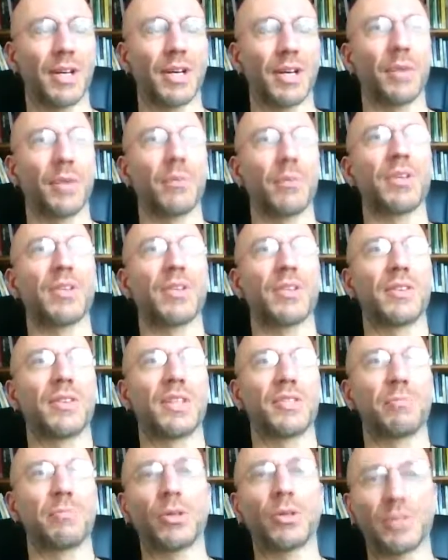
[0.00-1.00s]
with
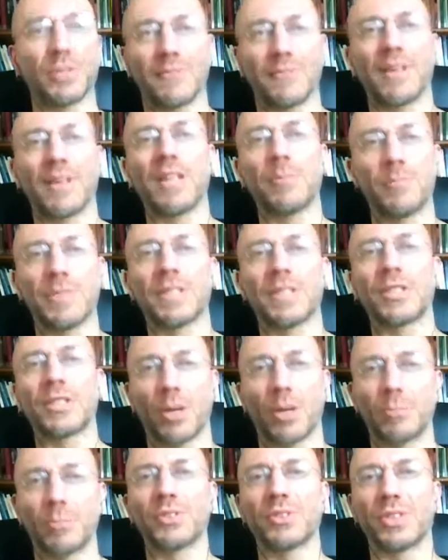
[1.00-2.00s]
this post-development
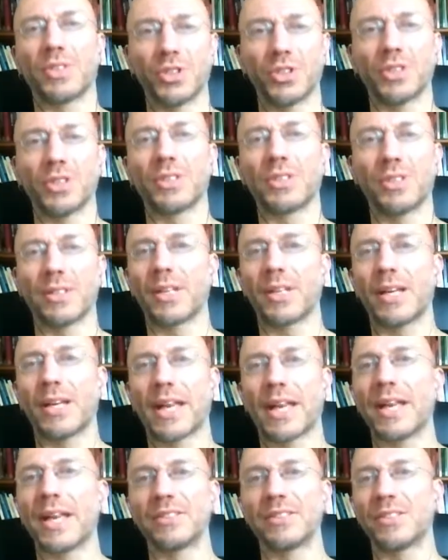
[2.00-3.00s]
opposition
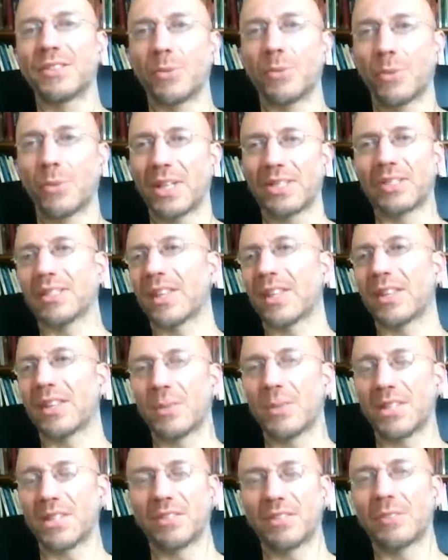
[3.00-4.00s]
against the West and the
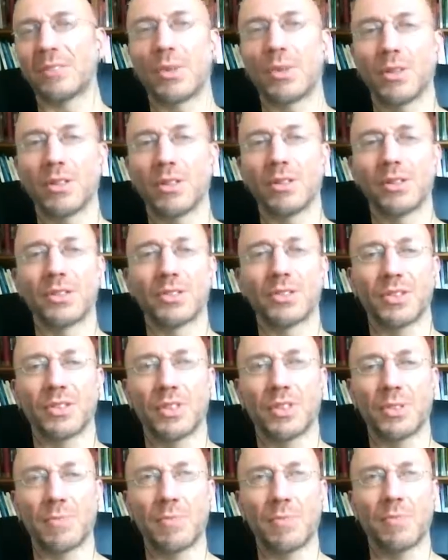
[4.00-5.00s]
Western models
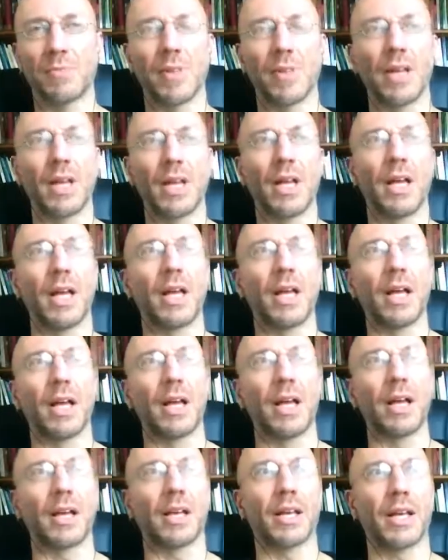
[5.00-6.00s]

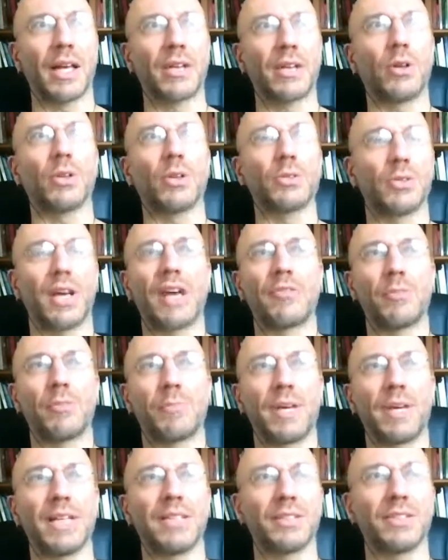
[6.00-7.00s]
can also have a
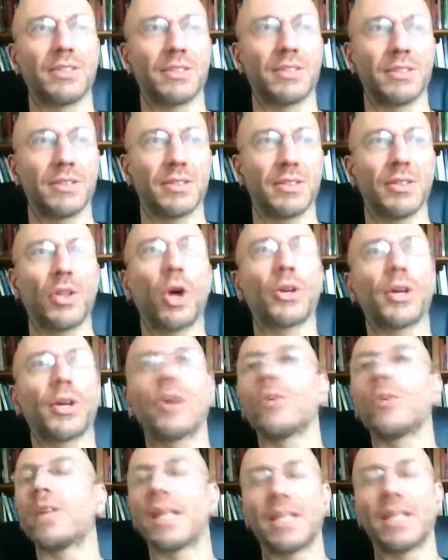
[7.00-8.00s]
base not
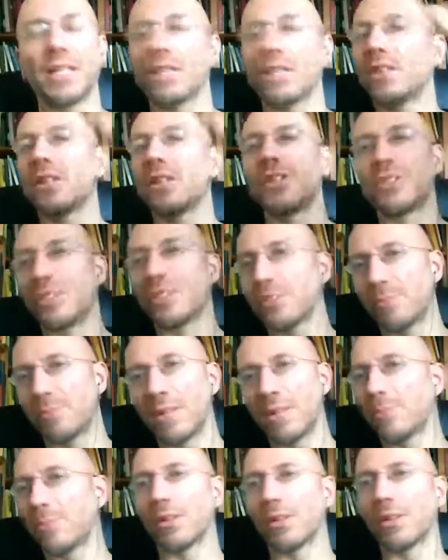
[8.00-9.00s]
only in indigenous
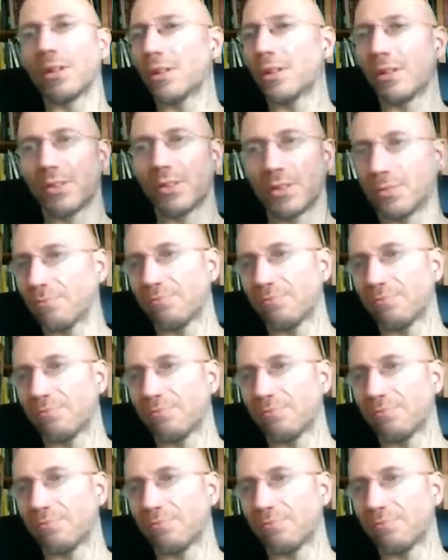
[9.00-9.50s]
people